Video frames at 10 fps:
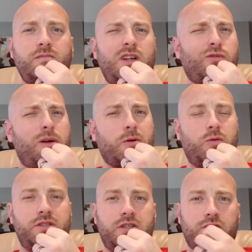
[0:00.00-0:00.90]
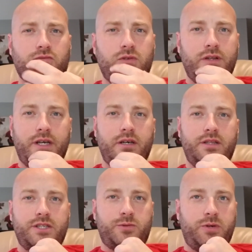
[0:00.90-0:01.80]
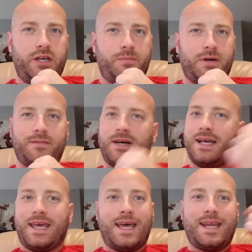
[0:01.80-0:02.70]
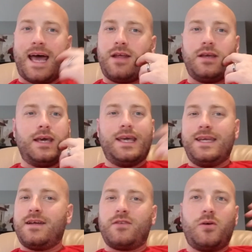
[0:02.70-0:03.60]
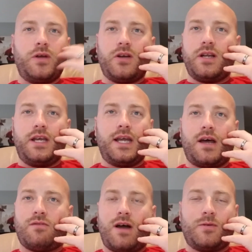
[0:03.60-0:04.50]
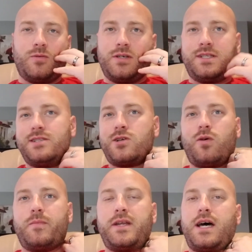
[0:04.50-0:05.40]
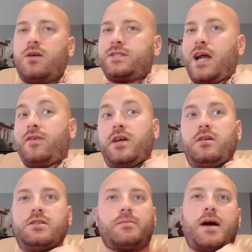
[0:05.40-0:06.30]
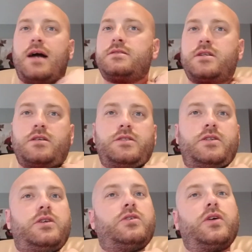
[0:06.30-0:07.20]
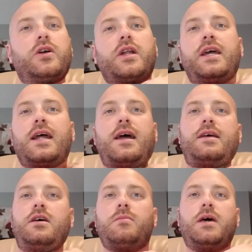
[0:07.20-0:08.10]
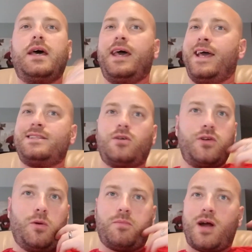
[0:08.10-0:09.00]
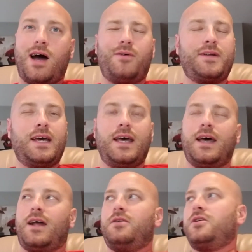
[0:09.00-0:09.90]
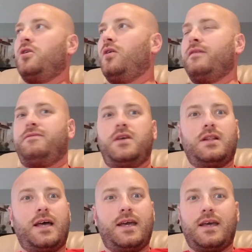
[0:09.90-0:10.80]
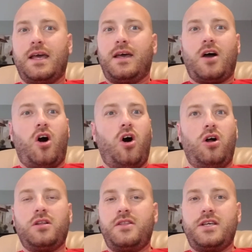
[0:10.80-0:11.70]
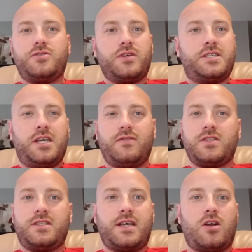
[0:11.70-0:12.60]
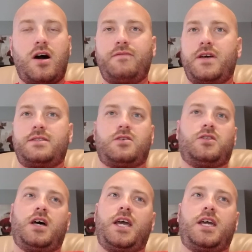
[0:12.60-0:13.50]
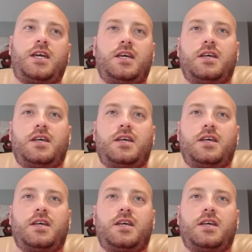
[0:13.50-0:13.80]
Robert Woods looked really good this week, but again, you never know what you're going to get out of Robert Woods. He's so up and down. Tyreek Hill is a monster, so you know you're going to get out of him. Antonio Brown, I don't know. I feel like all of these receivers in that offense are like,